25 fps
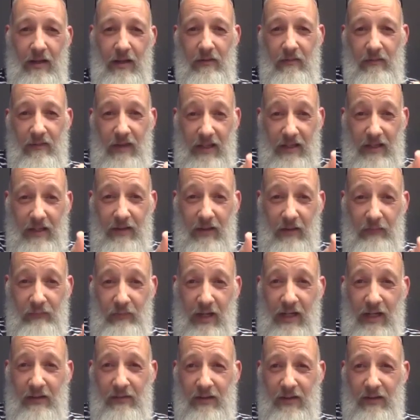this is the
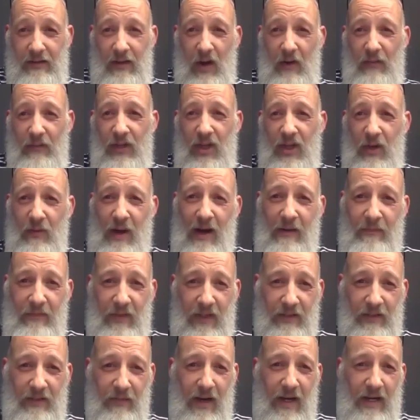real stuff you have
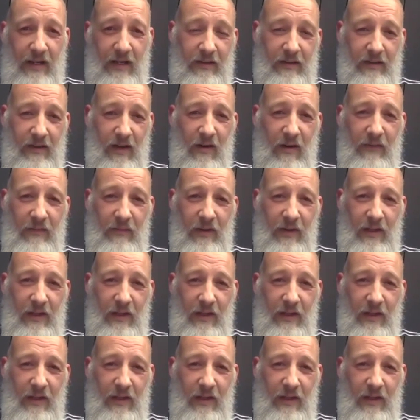this fake stuff